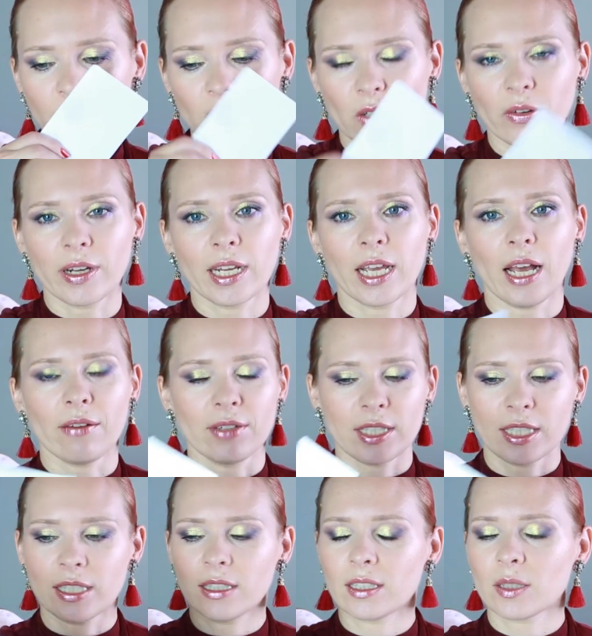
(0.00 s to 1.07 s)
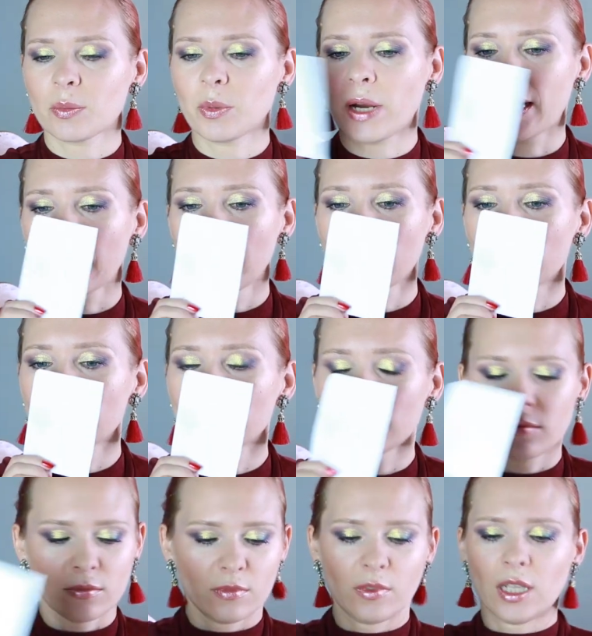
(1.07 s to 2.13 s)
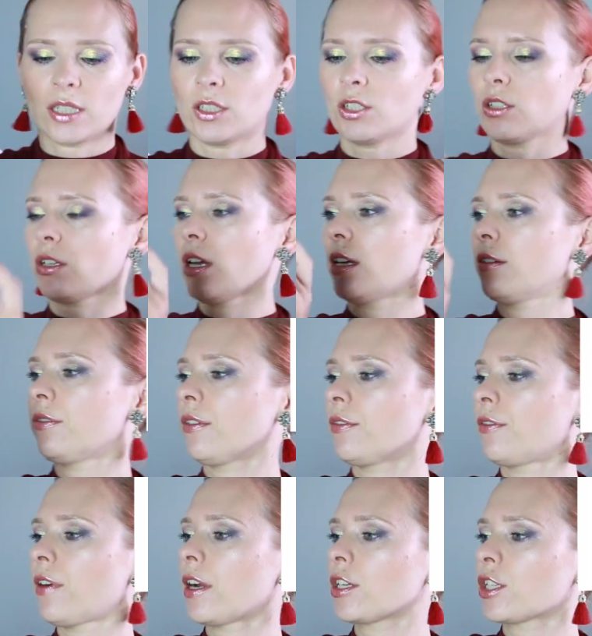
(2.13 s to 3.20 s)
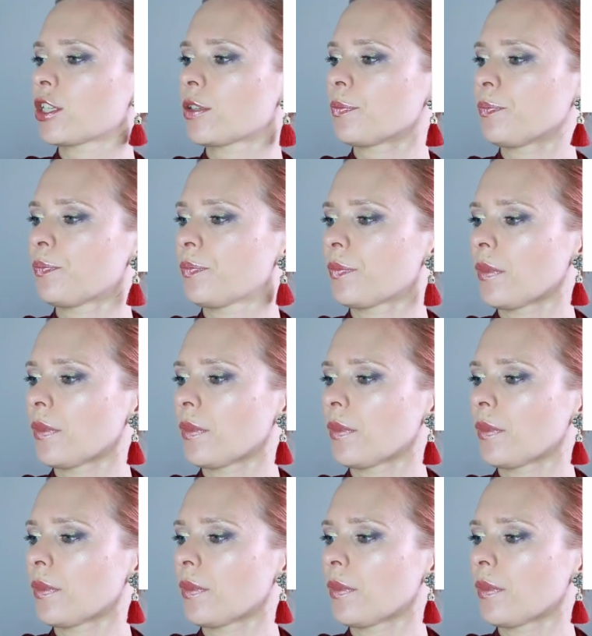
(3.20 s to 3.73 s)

I already have it sprayed here. Let's just kind of refresh.